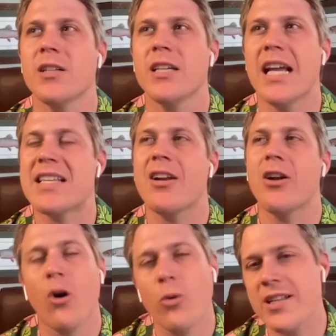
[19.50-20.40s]
has that
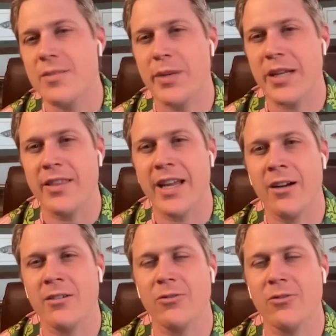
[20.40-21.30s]
always been
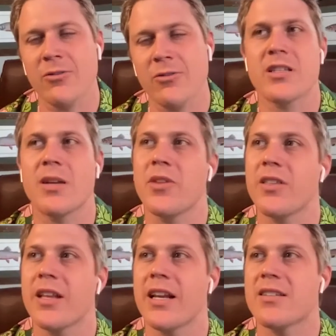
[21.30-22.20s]
there, or is it something
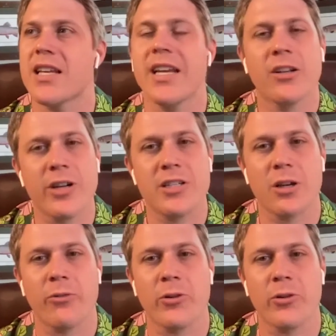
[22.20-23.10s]
that has increased
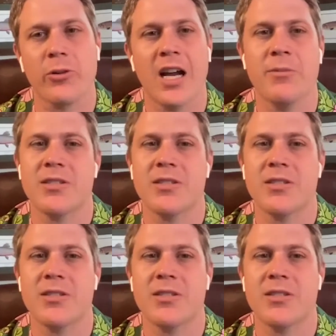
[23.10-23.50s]
over time?